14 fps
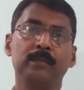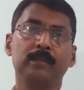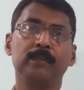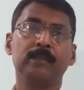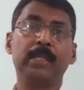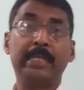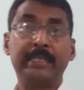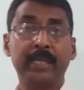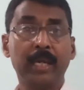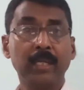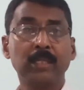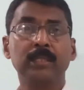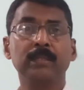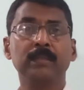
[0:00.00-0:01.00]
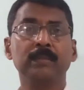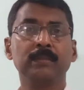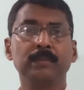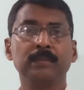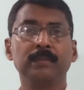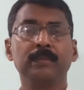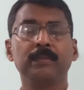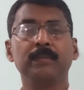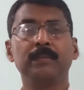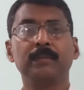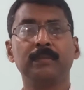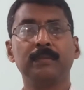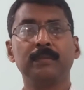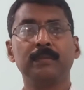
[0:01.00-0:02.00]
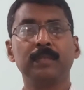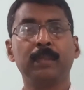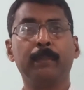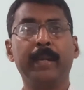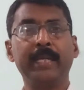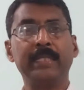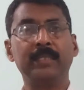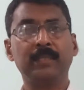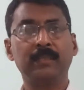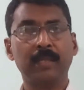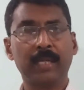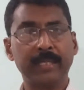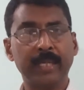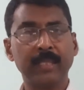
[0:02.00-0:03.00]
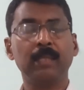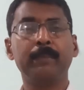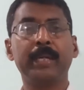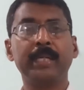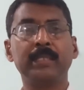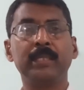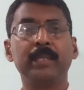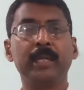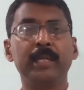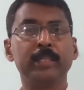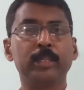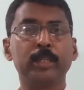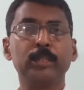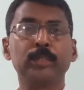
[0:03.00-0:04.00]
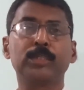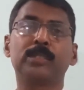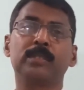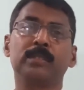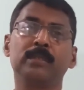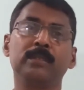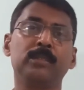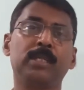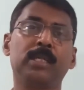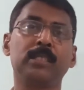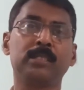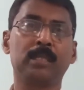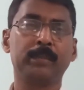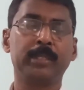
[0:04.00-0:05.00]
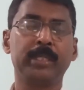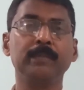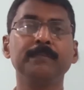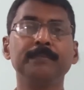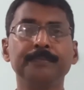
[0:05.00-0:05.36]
would attack the bacteria introduced into the culture media.